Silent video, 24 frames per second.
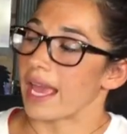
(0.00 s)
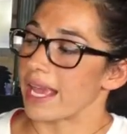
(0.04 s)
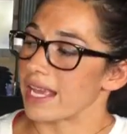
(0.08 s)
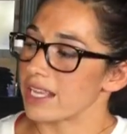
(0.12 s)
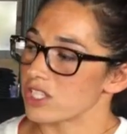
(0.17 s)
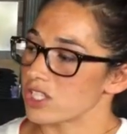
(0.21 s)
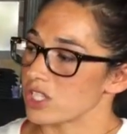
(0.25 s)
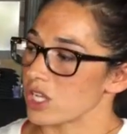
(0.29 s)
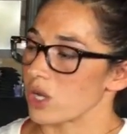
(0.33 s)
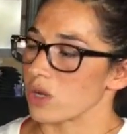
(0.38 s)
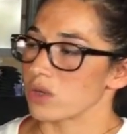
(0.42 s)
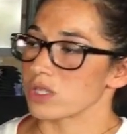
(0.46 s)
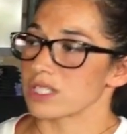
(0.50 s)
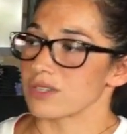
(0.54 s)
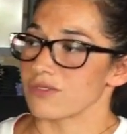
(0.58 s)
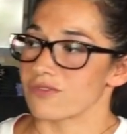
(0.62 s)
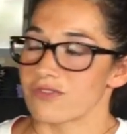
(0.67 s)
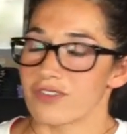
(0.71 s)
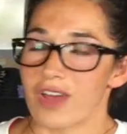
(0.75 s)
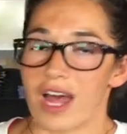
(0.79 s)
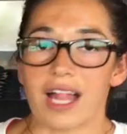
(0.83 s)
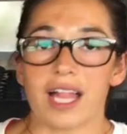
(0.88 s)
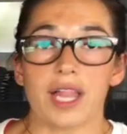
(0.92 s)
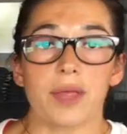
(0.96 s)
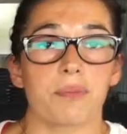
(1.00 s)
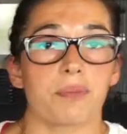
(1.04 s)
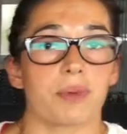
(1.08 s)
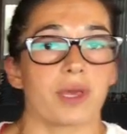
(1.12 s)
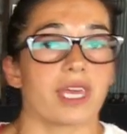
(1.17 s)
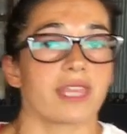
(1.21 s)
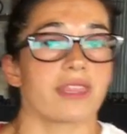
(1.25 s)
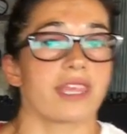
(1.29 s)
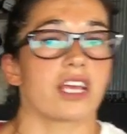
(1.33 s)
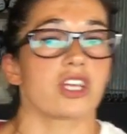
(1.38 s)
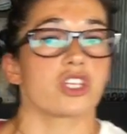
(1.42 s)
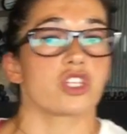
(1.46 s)
Okay, so
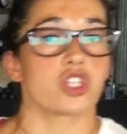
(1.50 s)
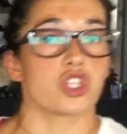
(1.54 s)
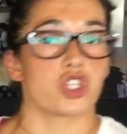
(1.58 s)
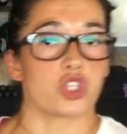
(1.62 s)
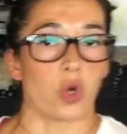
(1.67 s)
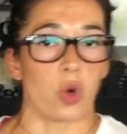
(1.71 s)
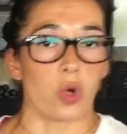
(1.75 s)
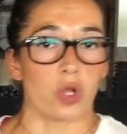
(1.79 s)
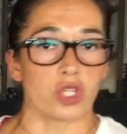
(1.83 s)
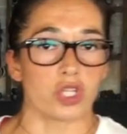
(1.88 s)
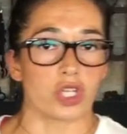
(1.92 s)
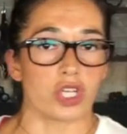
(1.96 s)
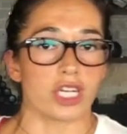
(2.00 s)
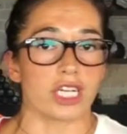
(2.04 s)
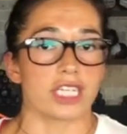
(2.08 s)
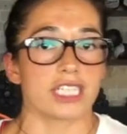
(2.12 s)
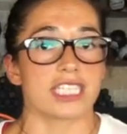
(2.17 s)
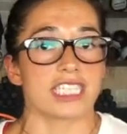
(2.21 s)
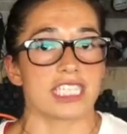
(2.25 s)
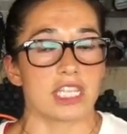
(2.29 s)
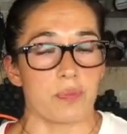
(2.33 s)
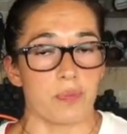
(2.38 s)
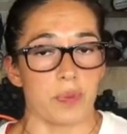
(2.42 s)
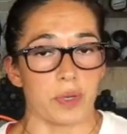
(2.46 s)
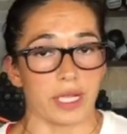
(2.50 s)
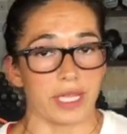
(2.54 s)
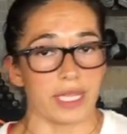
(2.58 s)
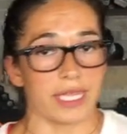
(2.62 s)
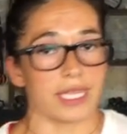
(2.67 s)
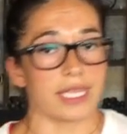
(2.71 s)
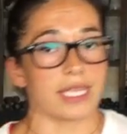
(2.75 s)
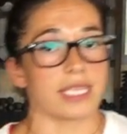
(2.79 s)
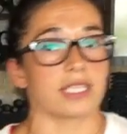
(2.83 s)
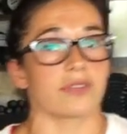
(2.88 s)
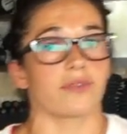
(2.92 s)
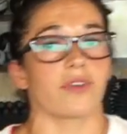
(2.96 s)
developing that shoulder
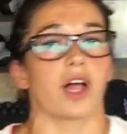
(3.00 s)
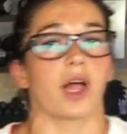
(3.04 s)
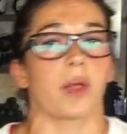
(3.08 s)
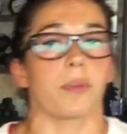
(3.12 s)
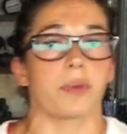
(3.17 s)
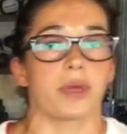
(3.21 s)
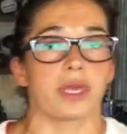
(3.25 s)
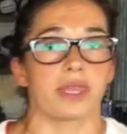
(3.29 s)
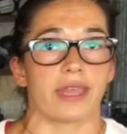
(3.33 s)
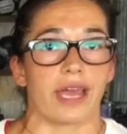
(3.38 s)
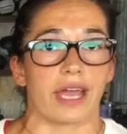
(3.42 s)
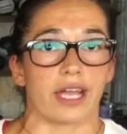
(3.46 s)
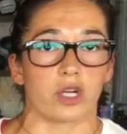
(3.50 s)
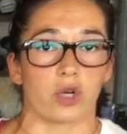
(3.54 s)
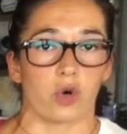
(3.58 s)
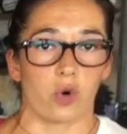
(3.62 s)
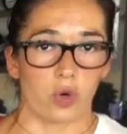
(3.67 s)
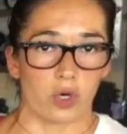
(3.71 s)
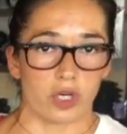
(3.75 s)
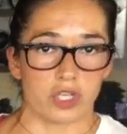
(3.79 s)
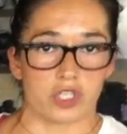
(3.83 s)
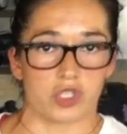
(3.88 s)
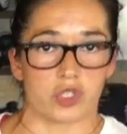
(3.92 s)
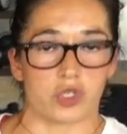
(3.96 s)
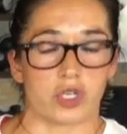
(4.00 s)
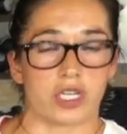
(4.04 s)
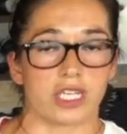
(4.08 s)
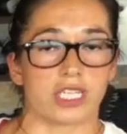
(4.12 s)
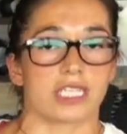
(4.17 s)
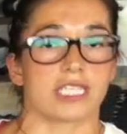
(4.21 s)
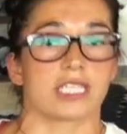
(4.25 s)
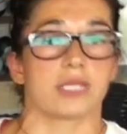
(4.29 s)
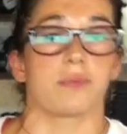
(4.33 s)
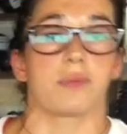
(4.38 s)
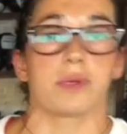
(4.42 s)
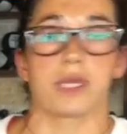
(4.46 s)
stability, developing that core
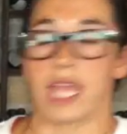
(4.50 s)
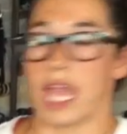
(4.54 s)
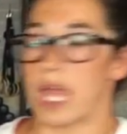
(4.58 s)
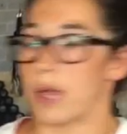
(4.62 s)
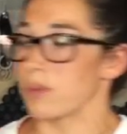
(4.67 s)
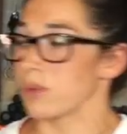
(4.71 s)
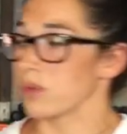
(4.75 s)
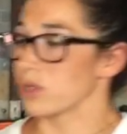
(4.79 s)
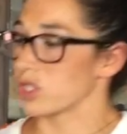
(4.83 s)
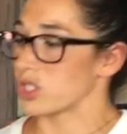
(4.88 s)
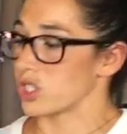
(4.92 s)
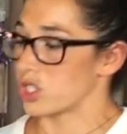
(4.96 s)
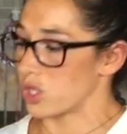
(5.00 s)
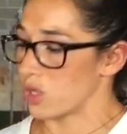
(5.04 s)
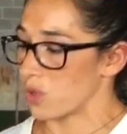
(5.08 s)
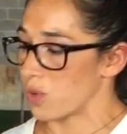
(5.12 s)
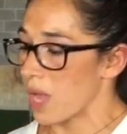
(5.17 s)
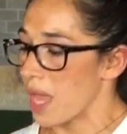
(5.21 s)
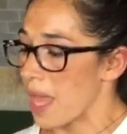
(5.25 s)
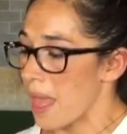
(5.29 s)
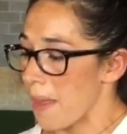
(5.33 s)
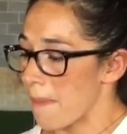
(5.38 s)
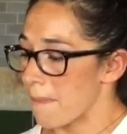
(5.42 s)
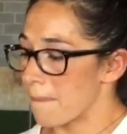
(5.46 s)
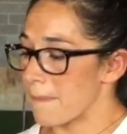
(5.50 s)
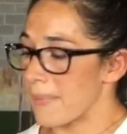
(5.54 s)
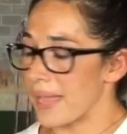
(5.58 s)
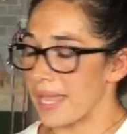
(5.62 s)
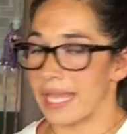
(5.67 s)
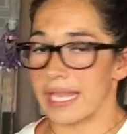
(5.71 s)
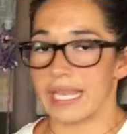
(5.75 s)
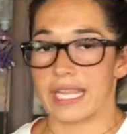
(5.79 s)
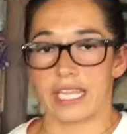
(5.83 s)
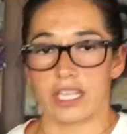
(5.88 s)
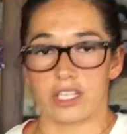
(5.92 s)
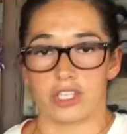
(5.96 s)
strength to be able to
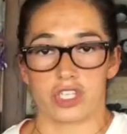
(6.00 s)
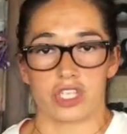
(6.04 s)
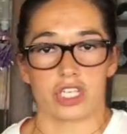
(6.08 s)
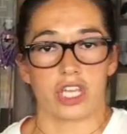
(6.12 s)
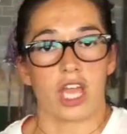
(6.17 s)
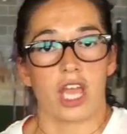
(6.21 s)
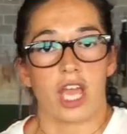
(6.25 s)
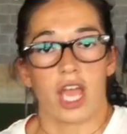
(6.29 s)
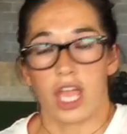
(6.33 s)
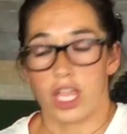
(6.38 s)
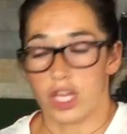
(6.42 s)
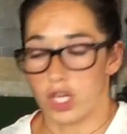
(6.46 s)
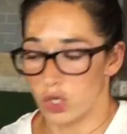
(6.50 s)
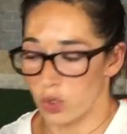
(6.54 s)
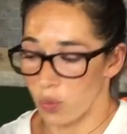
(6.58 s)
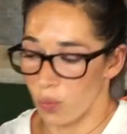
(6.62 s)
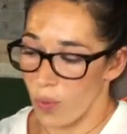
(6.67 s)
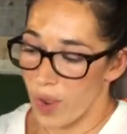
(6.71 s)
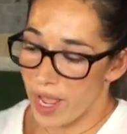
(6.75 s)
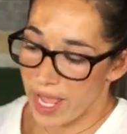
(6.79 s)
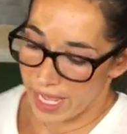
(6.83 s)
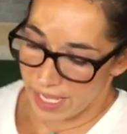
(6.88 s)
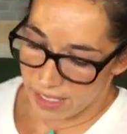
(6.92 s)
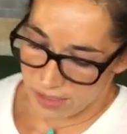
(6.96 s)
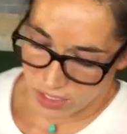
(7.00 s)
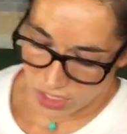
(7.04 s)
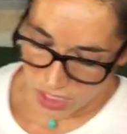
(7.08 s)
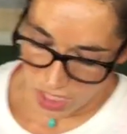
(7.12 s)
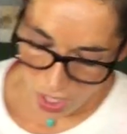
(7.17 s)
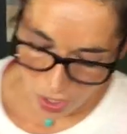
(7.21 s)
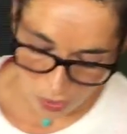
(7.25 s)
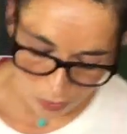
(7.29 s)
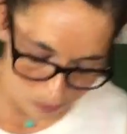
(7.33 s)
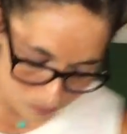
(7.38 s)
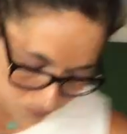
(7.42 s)
manage your weight. So